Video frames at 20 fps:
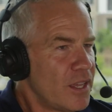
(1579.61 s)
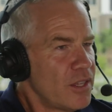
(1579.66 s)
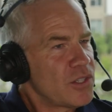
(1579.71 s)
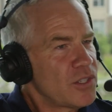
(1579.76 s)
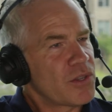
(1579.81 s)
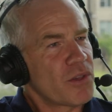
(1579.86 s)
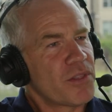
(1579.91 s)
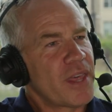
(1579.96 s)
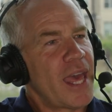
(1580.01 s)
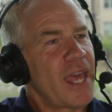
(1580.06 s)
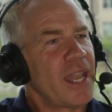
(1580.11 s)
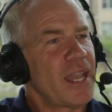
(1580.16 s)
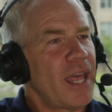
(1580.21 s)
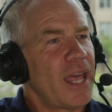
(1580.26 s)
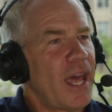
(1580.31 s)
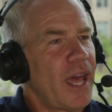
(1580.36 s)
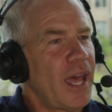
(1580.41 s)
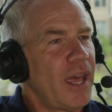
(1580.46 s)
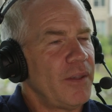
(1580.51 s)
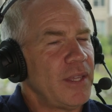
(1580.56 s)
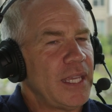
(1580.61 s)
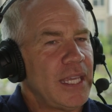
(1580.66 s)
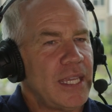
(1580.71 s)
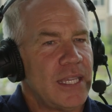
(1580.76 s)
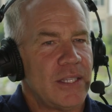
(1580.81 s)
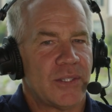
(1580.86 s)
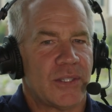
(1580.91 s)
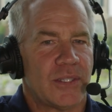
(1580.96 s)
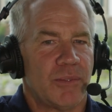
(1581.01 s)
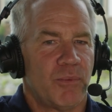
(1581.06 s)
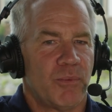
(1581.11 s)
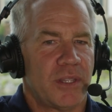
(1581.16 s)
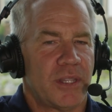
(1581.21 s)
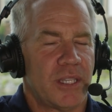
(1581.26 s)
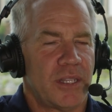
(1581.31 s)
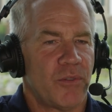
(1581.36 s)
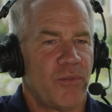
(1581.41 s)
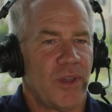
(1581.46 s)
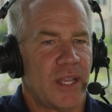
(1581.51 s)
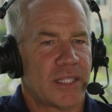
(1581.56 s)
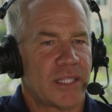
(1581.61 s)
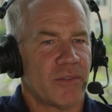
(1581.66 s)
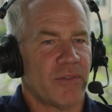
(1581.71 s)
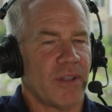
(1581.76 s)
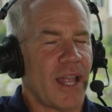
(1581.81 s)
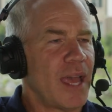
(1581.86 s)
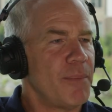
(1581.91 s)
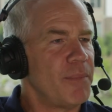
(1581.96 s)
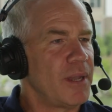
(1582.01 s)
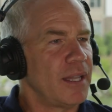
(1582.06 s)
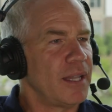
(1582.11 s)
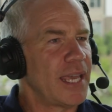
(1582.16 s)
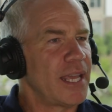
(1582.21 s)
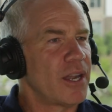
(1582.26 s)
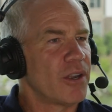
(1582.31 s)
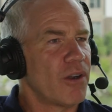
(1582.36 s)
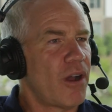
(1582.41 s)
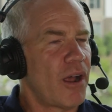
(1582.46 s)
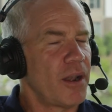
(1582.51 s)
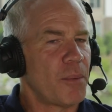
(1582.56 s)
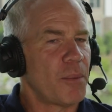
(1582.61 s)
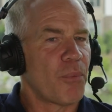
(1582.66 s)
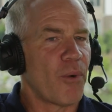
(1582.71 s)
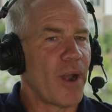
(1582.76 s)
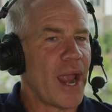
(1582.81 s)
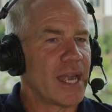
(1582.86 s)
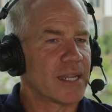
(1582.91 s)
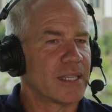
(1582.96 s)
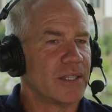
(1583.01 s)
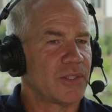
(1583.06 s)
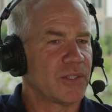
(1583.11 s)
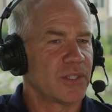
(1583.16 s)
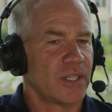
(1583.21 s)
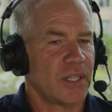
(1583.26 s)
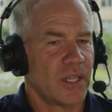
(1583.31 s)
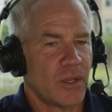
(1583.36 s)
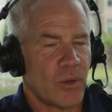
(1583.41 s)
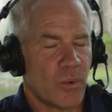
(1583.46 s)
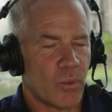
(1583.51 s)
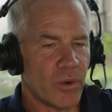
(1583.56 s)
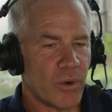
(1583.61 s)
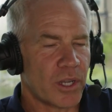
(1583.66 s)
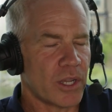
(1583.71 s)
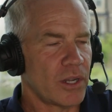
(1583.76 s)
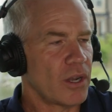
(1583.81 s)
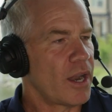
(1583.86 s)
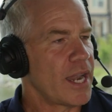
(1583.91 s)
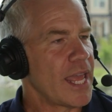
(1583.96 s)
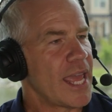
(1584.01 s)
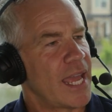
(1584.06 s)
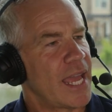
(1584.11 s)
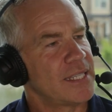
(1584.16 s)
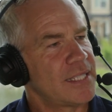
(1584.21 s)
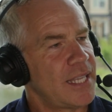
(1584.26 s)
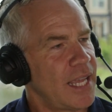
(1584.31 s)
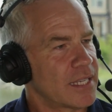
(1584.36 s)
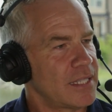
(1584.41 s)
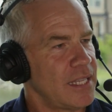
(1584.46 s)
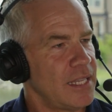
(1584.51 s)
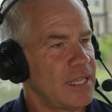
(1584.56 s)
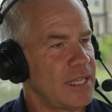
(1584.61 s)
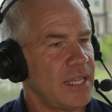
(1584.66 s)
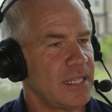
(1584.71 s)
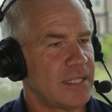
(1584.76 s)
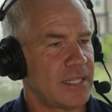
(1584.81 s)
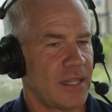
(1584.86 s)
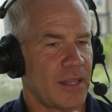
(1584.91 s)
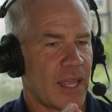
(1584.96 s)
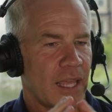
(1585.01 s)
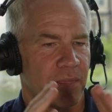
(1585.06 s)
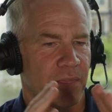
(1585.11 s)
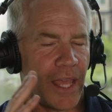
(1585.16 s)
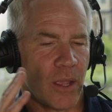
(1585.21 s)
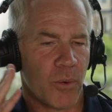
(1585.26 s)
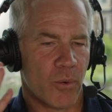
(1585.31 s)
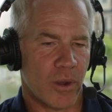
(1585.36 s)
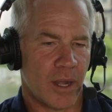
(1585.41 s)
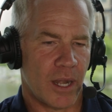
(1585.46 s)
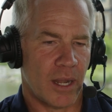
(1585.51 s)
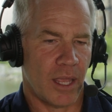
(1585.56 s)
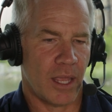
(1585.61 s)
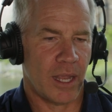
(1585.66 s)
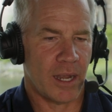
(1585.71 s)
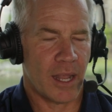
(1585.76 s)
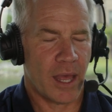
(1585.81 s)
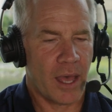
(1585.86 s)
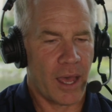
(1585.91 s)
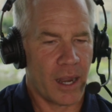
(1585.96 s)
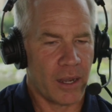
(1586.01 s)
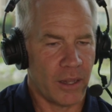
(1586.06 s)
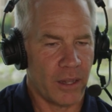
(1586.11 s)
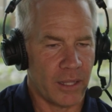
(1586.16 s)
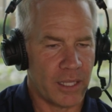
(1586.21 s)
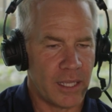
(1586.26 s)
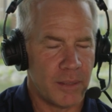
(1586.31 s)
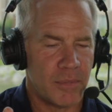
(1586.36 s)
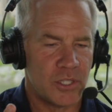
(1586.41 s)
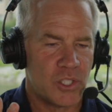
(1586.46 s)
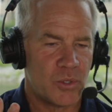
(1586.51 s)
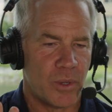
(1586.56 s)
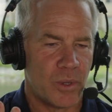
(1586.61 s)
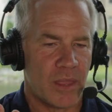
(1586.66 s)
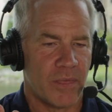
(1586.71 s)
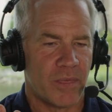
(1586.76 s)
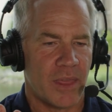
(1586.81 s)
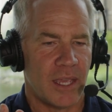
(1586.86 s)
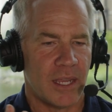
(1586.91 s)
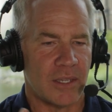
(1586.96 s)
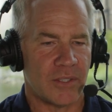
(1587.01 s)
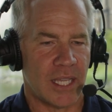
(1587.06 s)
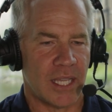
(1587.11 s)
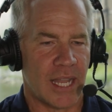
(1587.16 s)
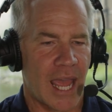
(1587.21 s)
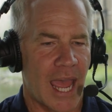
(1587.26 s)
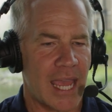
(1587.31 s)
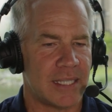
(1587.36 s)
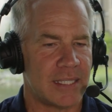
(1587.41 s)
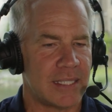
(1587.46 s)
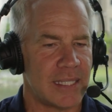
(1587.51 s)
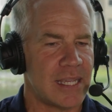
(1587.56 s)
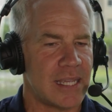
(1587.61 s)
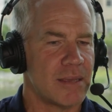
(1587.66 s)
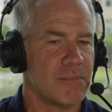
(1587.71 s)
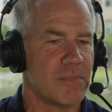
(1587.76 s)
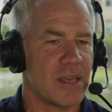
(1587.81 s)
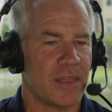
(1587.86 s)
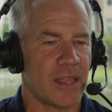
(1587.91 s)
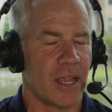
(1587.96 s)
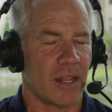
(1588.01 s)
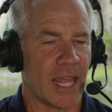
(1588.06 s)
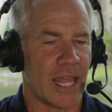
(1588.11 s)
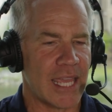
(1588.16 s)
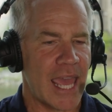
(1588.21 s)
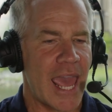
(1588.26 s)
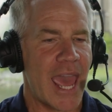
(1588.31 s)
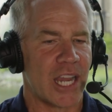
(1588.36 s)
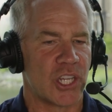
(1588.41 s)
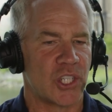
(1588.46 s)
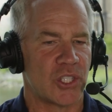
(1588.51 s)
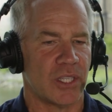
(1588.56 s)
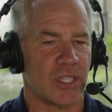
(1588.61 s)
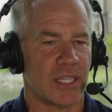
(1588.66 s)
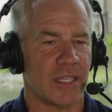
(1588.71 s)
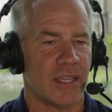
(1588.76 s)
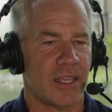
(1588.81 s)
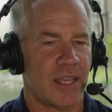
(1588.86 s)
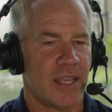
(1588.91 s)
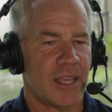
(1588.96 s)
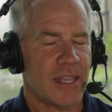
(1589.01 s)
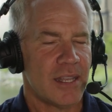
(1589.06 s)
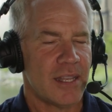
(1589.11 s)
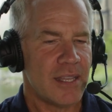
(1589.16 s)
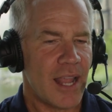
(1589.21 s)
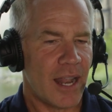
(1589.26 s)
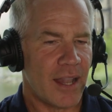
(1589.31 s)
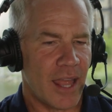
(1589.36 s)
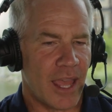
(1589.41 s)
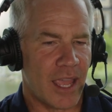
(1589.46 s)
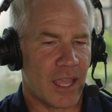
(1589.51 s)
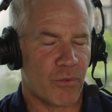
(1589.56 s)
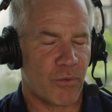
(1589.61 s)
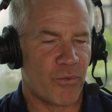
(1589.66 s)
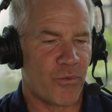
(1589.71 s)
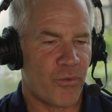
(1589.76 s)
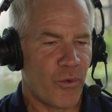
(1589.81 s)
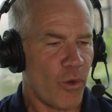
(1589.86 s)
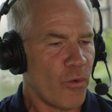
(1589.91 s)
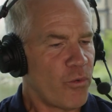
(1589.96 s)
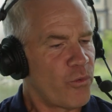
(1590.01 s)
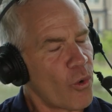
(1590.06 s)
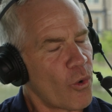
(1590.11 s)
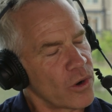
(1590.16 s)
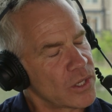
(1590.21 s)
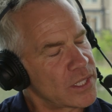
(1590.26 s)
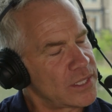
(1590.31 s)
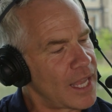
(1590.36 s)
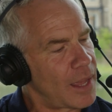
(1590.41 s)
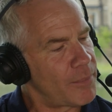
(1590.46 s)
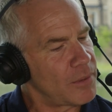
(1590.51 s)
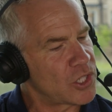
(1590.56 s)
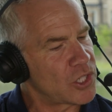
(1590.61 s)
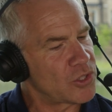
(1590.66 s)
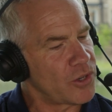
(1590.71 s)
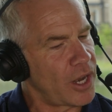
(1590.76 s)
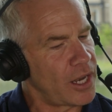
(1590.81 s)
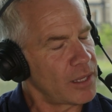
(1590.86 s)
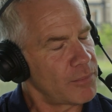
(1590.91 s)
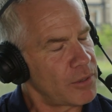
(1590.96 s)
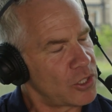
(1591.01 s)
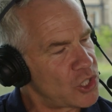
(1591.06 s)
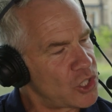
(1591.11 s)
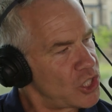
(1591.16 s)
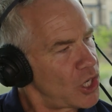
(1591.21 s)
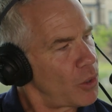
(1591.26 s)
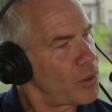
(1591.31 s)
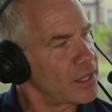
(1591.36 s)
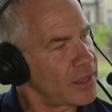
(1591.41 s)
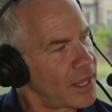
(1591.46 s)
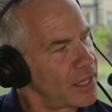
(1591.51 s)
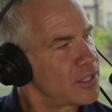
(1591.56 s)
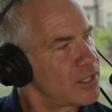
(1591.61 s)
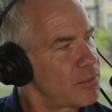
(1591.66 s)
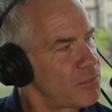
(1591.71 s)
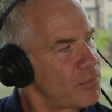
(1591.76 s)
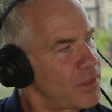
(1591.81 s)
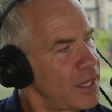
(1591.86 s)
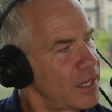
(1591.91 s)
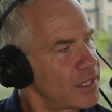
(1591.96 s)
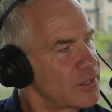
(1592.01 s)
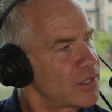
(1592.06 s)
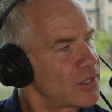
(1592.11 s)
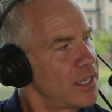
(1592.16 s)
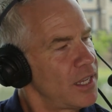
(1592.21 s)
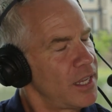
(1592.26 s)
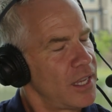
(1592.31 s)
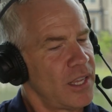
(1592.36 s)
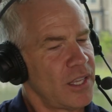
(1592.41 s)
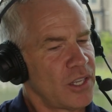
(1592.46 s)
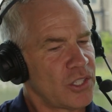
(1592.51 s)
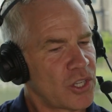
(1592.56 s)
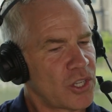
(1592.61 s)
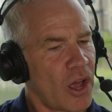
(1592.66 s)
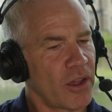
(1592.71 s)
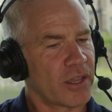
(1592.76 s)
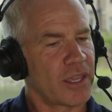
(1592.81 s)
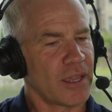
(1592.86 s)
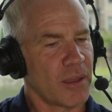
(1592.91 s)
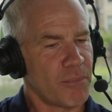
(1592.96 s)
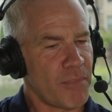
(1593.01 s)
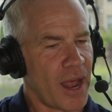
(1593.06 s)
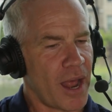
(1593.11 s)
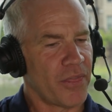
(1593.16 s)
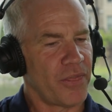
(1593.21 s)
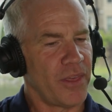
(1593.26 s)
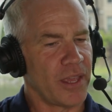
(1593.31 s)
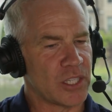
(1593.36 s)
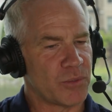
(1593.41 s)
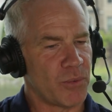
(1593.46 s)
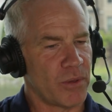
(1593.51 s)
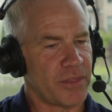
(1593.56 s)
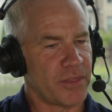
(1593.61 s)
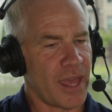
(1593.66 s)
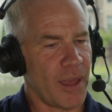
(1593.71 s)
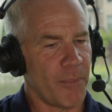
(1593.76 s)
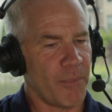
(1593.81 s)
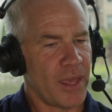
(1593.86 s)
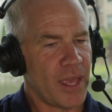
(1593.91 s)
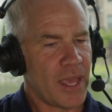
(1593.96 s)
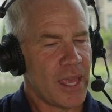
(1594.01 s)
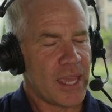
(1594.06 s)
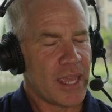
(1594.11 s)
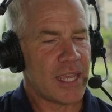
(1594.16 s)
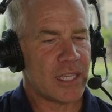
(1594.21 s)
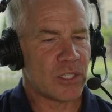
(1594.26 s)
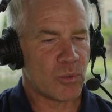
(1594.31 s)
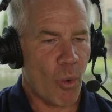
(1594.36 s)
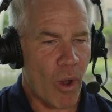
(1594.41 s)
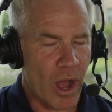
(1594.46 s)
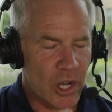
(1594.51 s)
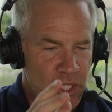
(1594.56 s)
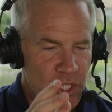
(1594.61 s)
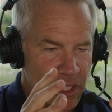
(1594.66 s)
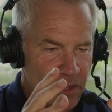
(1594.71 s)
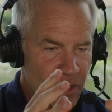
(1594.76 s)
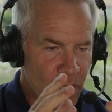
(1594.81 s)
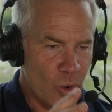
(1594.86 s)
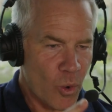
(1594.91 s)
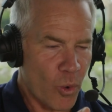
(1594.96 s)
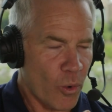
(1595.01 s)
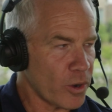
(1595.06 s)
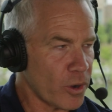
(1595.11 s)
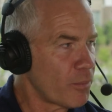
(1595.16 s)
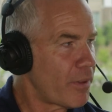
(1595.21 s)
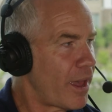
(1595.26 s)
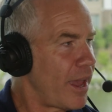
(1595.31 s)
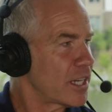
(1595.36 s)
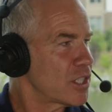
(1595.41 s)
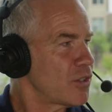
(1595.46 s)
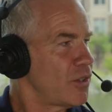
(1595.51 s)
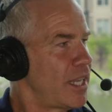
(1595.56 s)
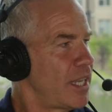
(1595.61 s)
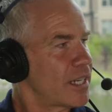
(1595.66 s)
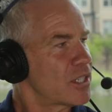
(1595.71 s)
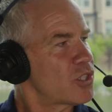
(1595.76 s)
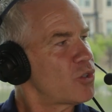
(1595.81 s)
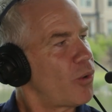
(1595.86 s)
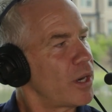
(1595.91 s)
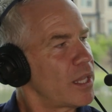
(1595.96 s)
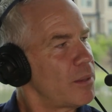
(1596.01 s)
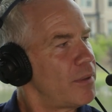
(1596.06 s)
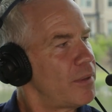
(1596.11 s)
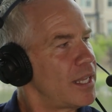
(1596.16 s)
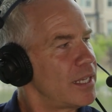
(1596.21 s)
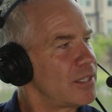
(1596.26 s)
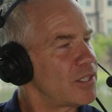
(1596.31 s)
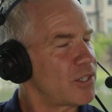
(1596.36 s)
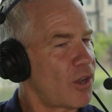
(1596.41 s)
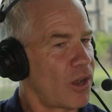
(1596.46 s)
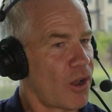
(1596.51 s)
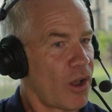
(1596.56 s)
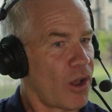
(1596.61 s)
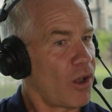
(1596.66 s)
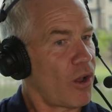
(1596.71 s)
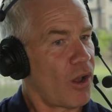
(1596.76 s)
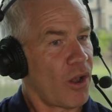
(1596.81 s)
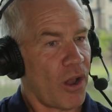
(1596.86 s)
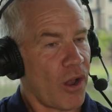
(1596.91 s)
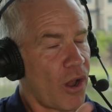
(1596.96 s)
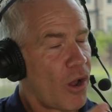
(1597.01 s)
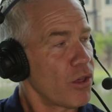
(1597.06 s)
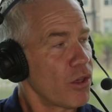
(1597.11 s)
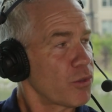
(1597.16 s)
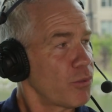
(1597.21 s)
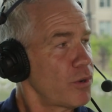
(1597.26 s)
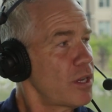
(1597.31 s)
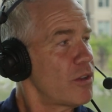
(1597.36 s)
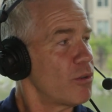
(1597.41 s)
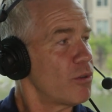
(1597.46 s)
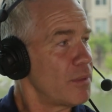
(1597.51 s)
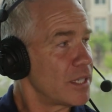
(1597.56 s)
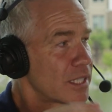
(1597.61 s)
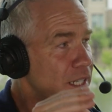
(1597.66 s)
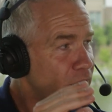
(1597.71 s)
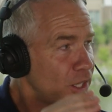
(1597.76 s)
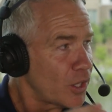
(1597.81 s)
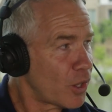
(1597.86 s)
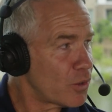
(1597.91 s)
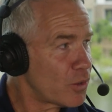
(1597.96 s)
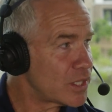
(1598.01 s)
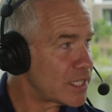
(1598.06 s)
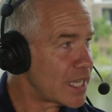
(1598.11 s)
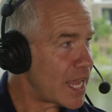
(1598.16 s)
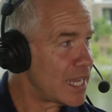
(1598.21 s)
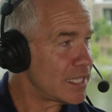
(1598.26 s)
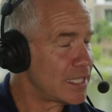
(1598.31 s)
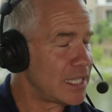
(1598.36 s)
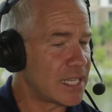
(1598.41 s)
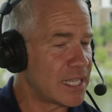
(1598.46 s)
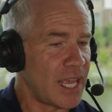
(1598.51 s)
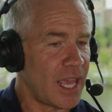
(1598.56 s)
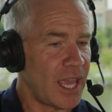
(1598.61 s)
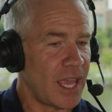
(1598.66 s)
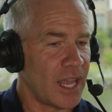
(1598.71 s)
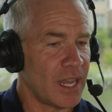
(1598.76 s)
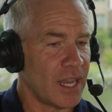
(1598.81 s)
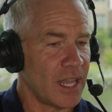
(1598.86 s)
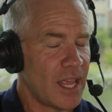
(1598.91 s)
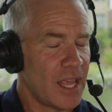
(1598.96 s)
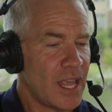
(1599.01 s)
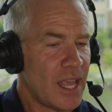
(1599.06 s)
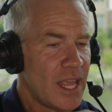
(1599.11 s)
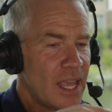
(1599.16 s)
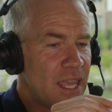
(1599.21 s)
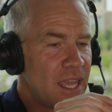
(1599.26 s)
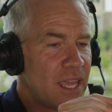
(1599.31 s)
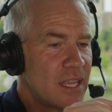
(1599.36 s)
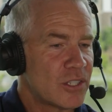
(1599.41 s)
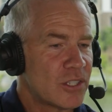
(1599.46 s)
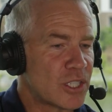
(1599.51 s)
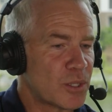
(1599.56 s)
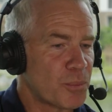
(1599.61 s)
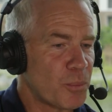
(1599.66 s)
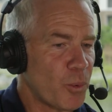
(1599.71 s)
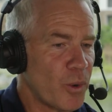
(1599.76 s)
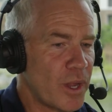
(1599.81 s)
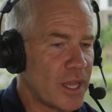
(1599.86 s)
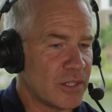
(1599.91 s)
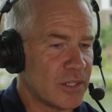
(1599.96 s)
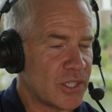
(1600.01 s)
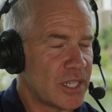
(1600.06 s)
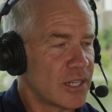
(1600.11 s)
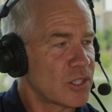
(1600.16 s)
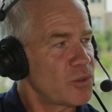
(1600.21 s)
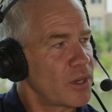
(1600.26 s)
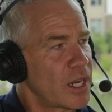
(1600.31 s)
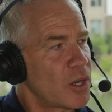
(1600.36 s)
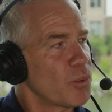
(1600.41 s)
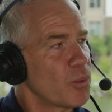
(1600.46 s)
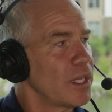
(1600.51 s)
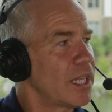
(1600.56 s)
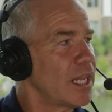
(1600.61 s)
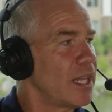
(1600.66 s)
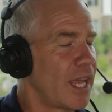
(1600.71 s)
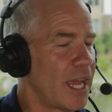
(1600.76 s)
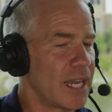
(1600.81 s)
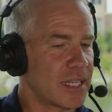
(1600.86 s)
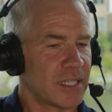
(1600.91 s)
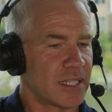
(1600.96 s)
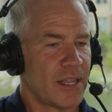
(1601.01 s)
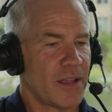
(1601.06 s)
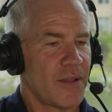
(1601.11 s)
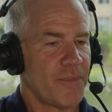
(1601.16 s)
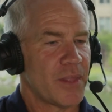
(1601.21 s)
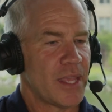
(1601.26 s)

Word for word: So then uh, he's with the defensive lineman later on in practice, working on hand technique. He's in like they were in, in a huddle in between things, and I see him in there like actually not like full force demonstrating, but showing them some things, talking about things with them. He's watching the quarterbacks for the next 20 minutes all three of them as close as he can in sprints. Here's what I really liked.